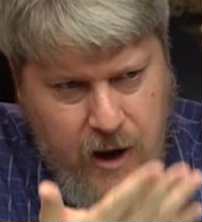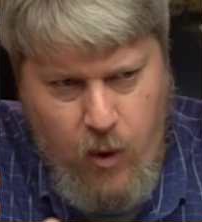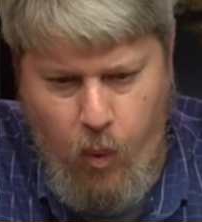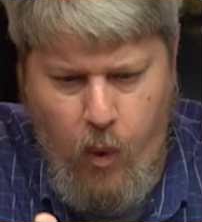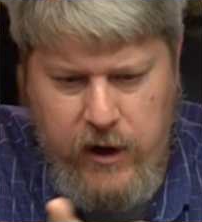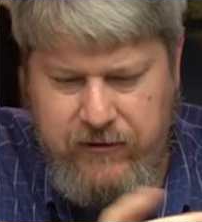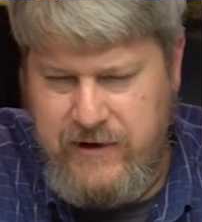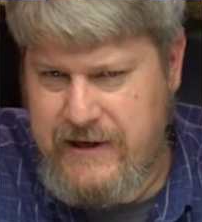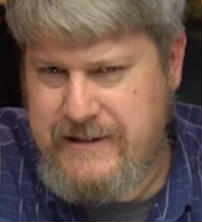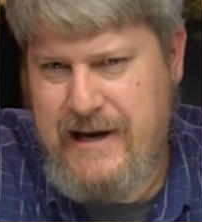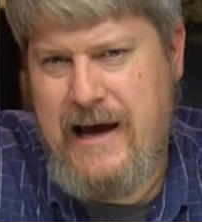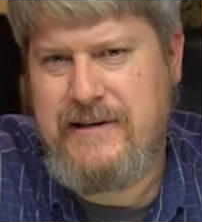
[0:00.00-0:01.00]
One of the
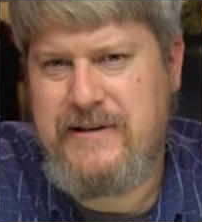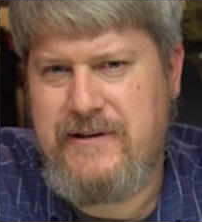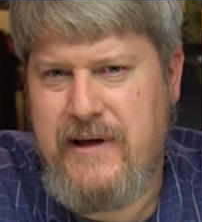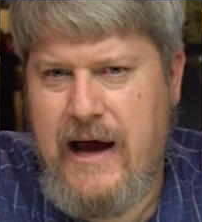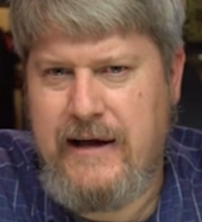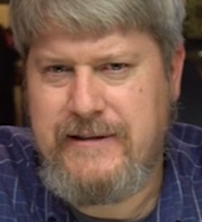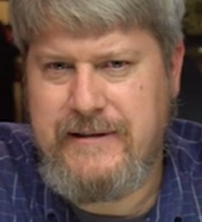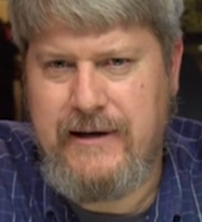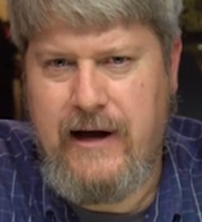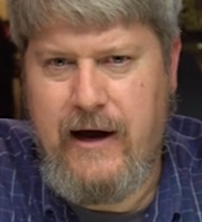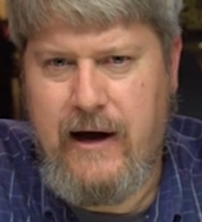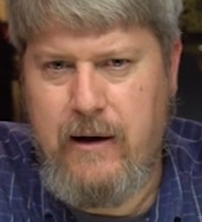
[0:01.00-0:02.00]
tests that
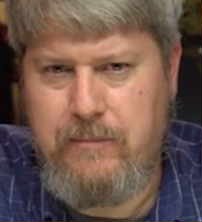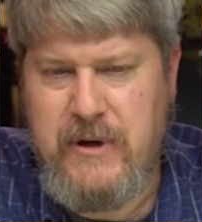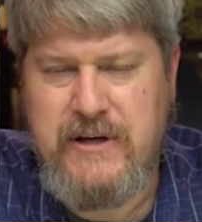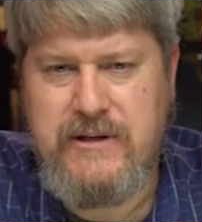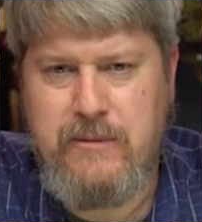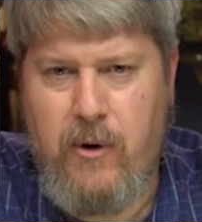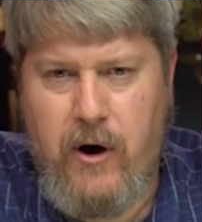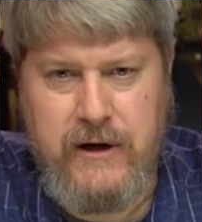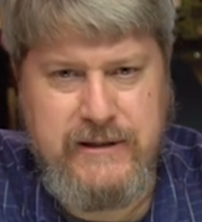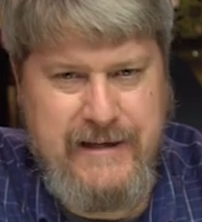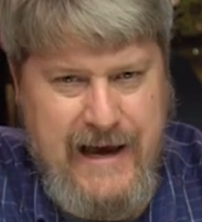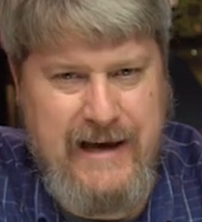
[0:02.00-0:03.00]
uh, PCMark
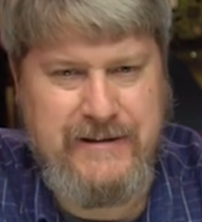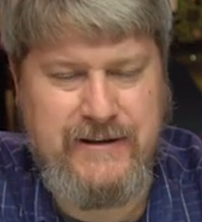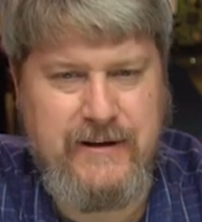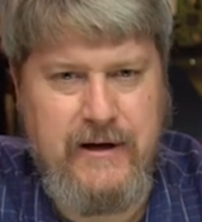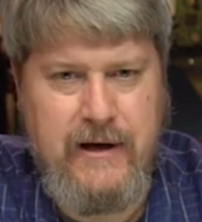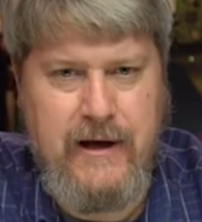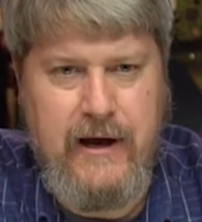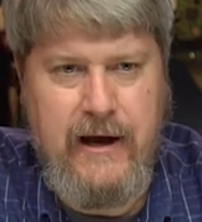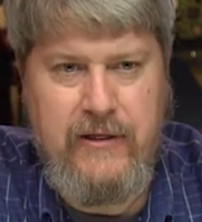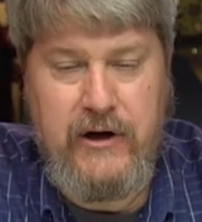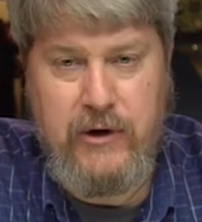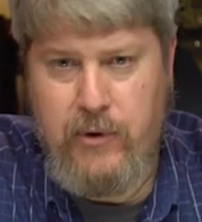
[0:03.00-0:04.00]
tests
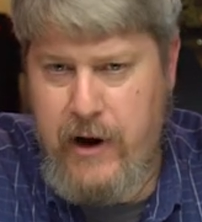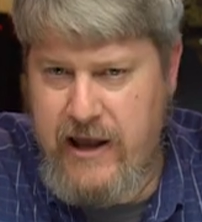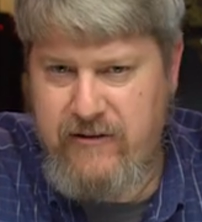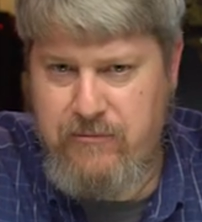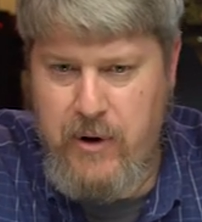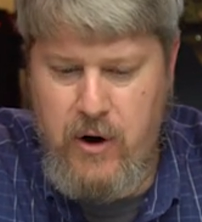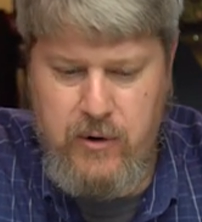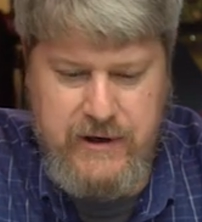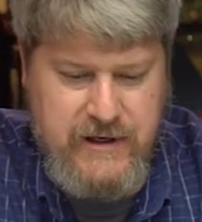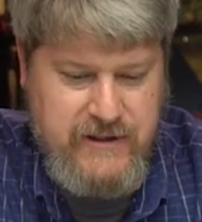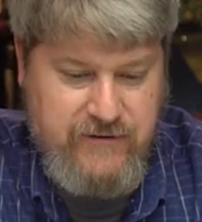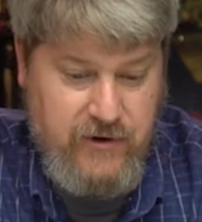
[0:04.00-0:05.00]
and the creative mode
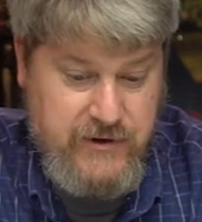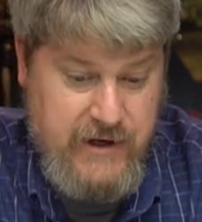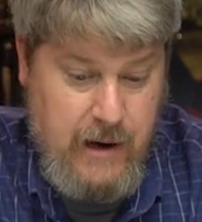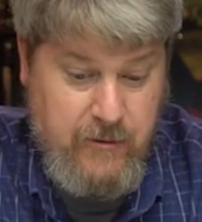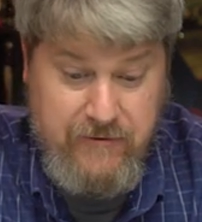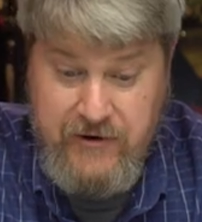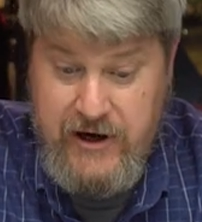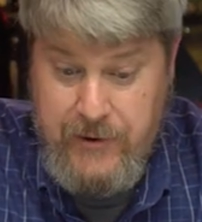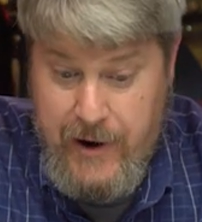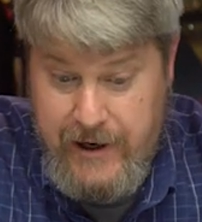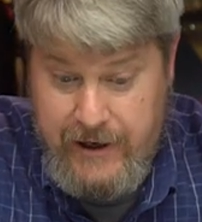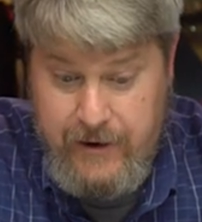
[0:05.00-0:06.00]
is, for example, video
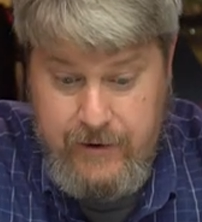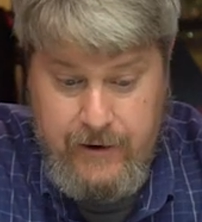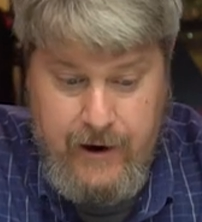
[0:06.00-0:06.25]
editing.